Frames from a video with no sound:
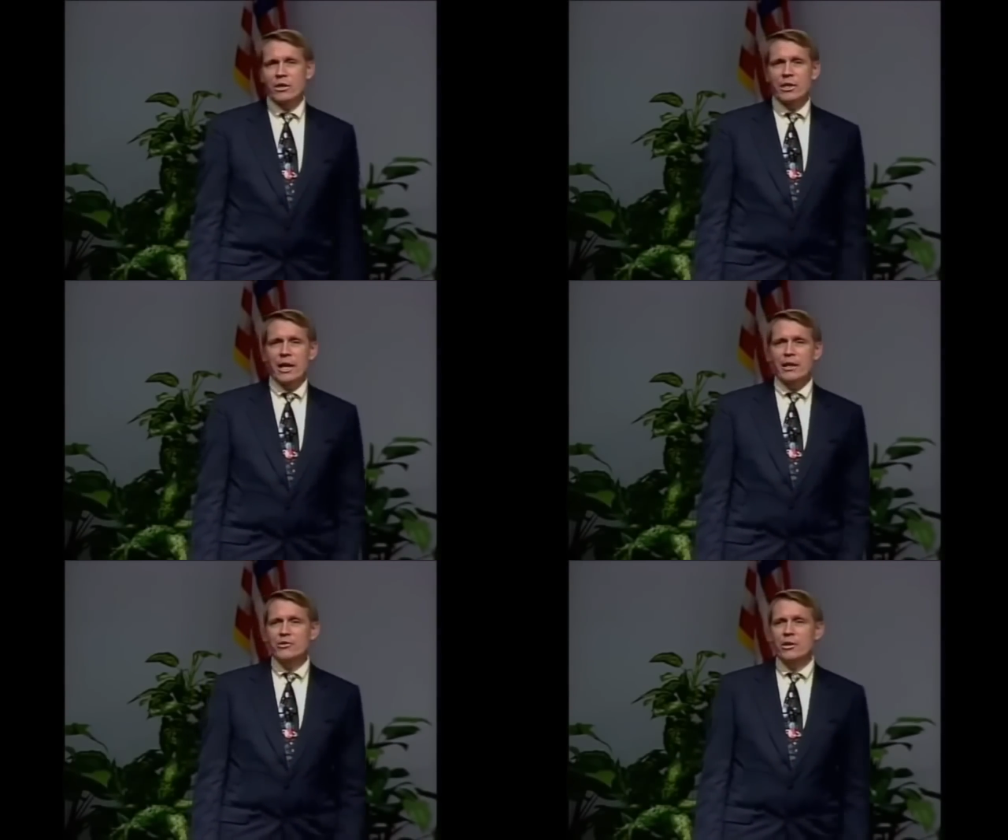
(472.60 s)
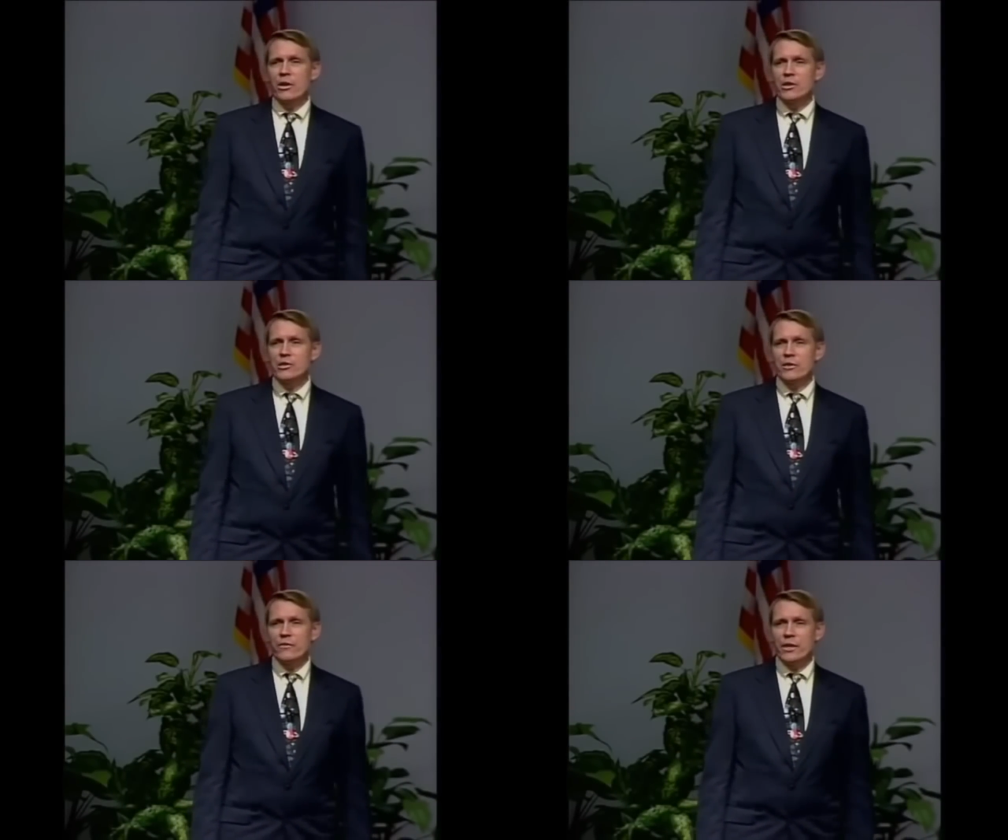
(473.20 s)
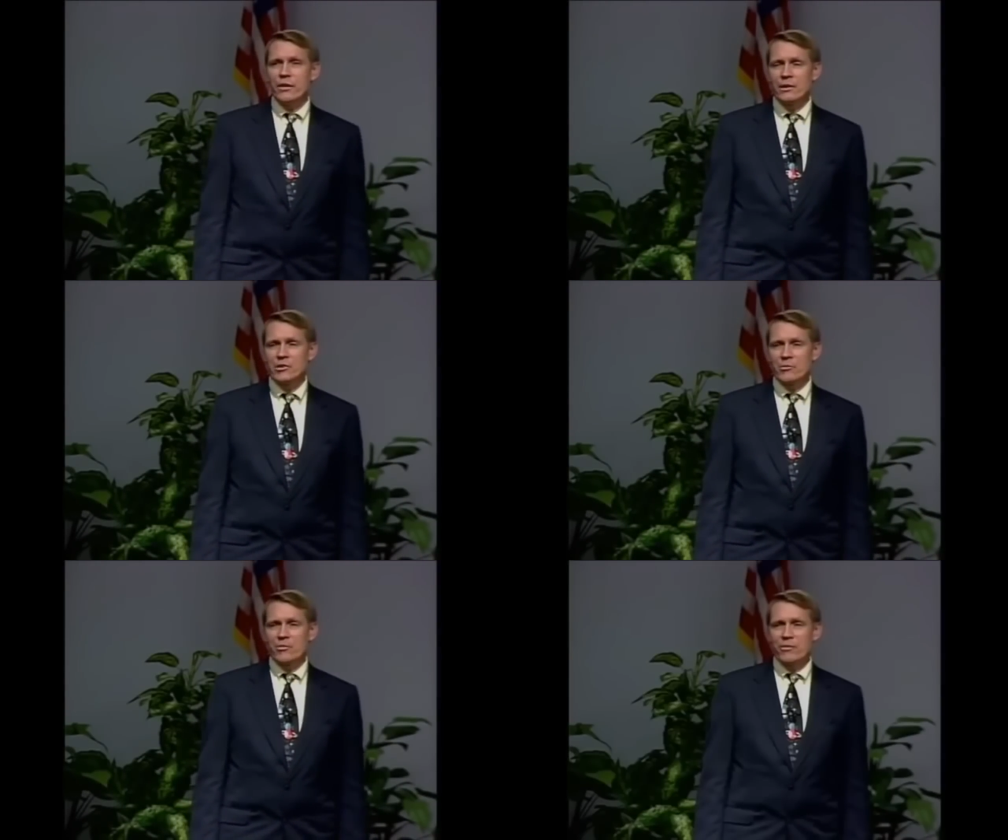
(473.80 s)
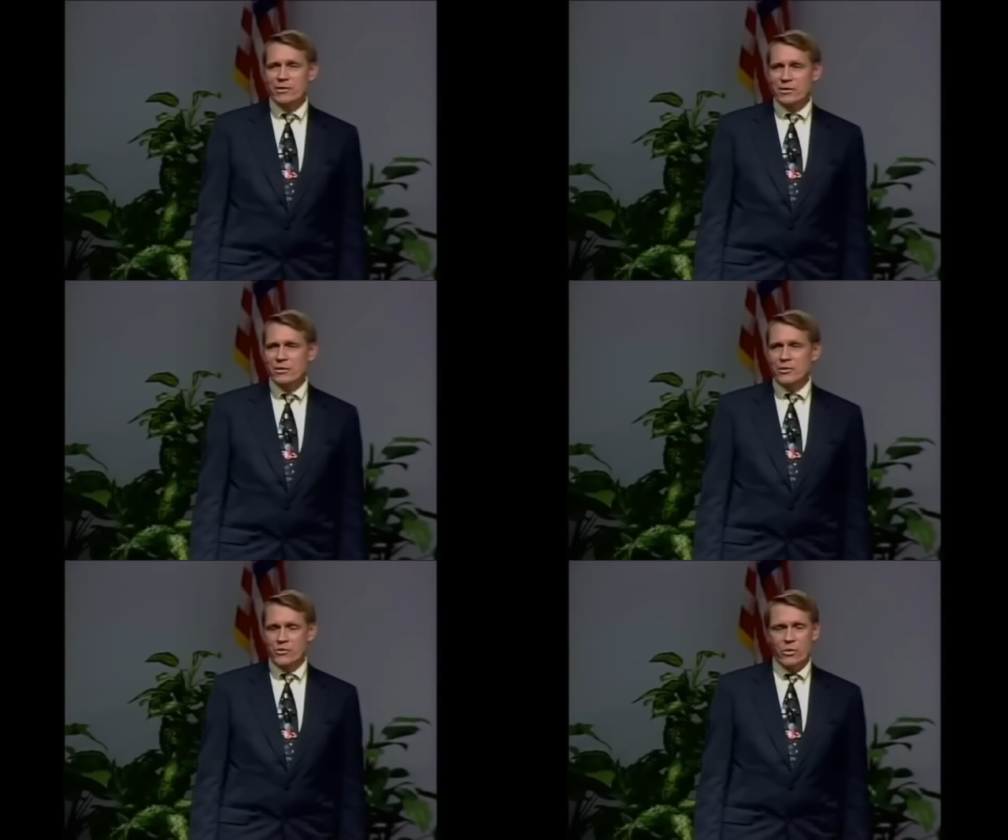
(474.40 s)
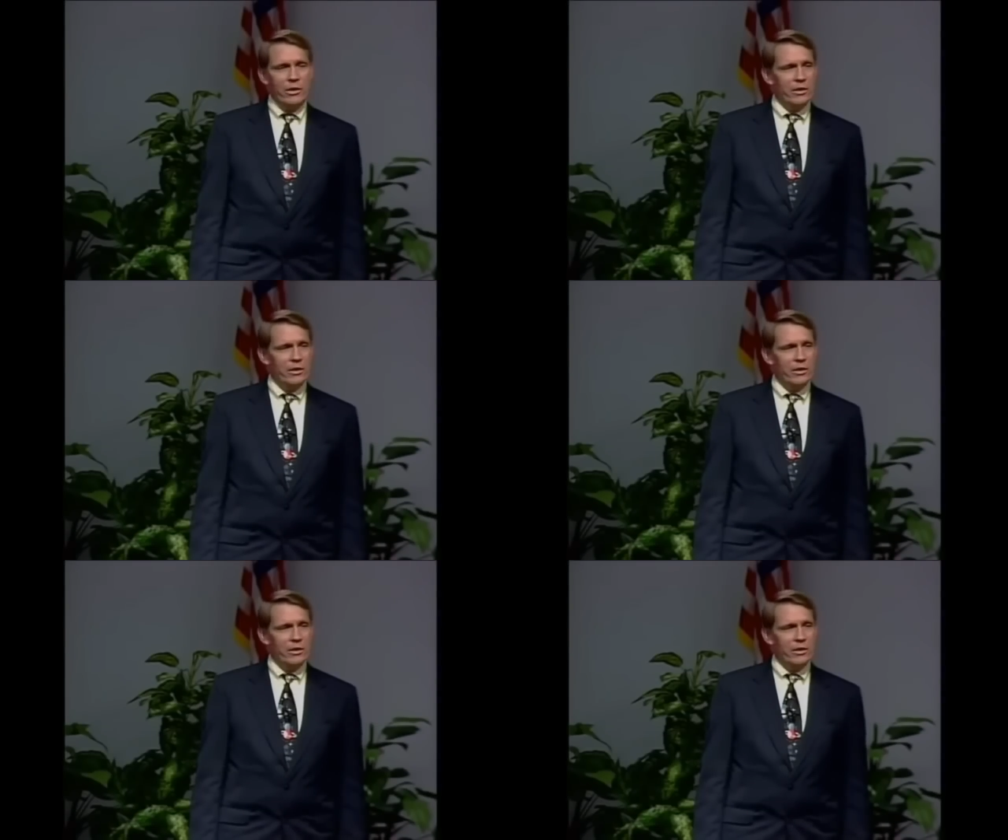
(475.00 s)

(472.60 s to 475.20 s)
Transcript: to college and lost their faith because some professor destroyed it?